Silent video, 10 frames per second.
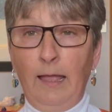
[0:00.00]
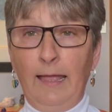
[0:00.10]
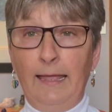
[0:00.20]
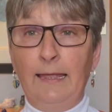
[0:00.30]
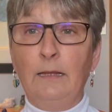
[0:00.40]

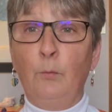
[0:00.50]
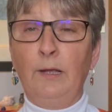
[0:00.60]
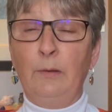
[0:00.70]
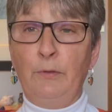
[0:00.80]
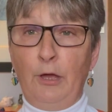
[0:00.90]
And I'm
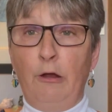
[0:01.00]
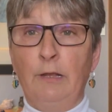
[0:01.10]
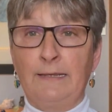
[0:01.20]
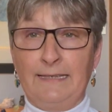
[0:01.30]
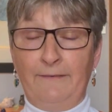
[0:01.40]
working with her and
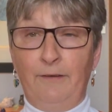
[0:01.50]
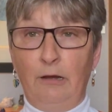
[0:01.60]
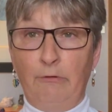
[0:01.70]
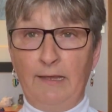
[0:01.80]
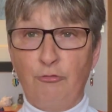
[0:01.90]
her Sapphire
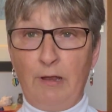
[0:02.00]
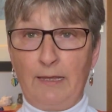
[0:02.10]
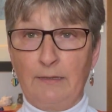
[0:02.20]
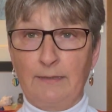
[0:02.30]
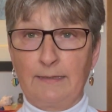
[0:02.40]
Ray
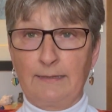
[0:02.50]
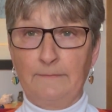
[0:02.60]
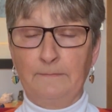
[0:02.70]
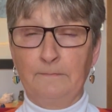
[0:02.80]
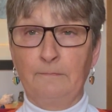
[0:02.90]
Dragons.
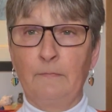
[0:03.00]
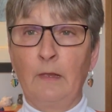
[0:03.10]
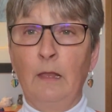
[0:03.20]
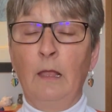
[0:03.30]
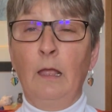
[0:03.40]

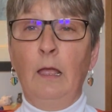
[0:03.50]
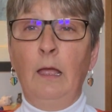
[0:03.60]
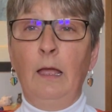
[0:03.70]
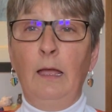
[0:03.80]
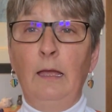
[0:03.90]

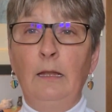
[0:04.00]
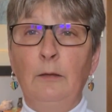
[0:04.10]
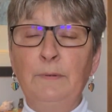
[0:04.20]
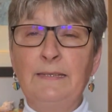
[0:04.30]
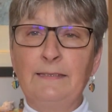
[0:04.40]
And
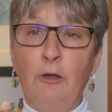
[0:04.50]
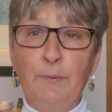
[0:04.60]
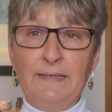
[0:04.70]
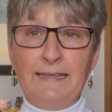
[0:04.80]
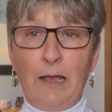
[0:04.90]
I've been sat
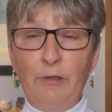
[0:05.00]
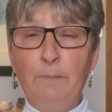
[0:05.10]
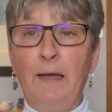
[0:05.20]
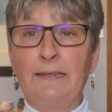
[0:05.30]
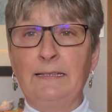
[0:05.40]
with
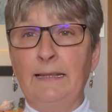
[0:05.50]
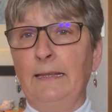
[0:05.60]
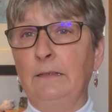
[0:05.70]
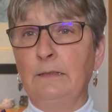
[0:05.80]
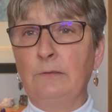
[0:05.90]

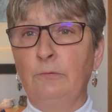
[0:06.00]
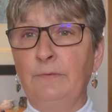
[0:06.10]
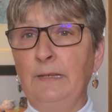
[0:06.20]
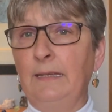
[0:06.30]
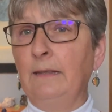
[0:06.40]
Magdalene and sort
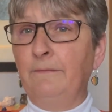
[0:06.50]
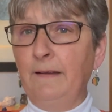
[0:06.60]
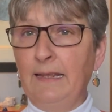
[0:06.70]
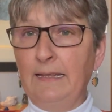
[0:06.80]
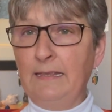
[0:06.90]
of
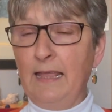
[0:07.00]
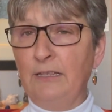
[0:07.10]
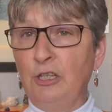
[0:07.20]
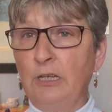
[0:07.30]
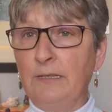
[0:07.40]
feeling into the
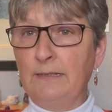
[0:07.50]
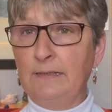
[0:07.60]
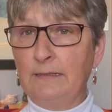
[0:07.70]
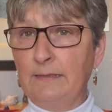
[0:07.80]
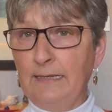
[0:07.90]
energy, because
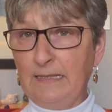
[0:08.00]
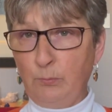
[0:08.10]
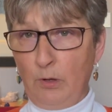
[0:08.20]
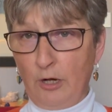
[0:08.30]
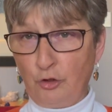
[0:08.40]
this
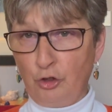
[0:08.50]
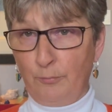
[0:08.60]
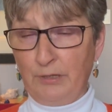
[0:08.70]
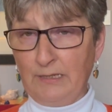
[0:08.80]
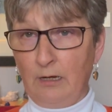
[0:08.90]

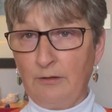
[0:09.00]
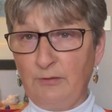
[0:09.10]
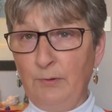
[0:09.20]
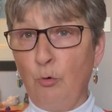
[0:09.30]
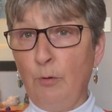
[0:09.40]
workshop she's asked
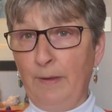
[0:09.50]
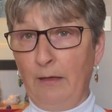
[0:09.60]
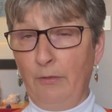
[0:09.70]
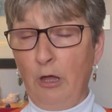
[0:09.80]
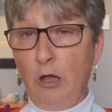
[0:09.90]
to be all
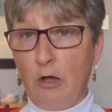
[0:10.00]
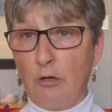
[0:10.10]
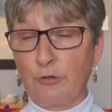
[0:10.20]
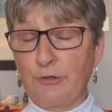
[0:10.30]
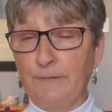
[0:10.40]
about the
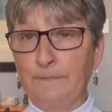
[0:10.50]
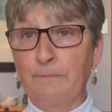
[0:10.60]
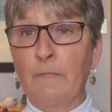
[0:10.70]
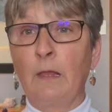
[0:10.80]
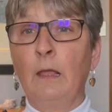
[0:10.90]
heart.
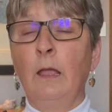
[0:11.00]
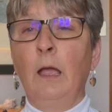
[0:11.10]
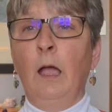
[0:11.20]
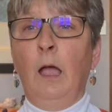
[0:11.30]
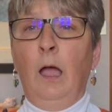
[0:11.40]

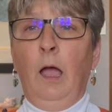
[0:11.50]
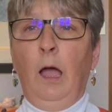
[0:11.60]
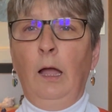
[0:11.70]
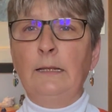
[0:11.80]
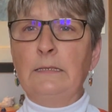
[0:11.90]

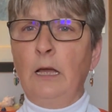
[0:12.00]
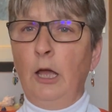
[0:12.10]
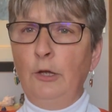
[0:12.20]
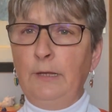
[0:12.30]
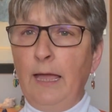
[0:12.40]
And it's like,
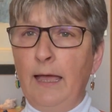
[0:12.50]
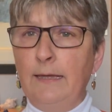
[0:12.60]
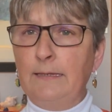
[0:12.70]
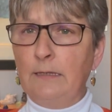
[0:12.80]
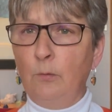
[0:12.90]
okay,
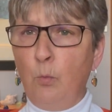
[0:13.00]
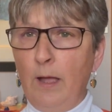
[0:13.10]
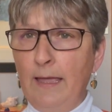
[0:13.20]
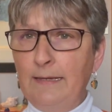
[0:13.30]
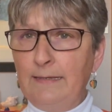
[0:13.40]
so
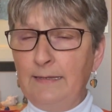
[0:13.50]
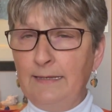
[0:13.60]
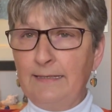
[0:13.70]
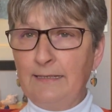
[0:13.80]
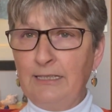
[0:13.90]
where's
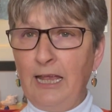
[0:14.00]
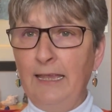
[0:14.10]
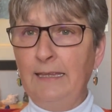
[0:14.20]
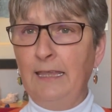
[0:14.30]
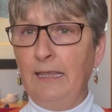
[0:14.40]
this
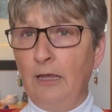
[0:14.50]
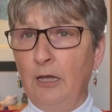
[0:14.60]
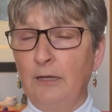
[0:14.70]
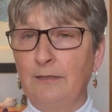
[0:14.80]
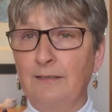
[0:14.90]
taking
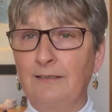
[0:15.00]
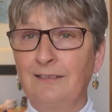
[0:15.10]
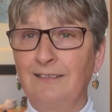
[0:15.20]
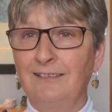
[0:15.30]
us?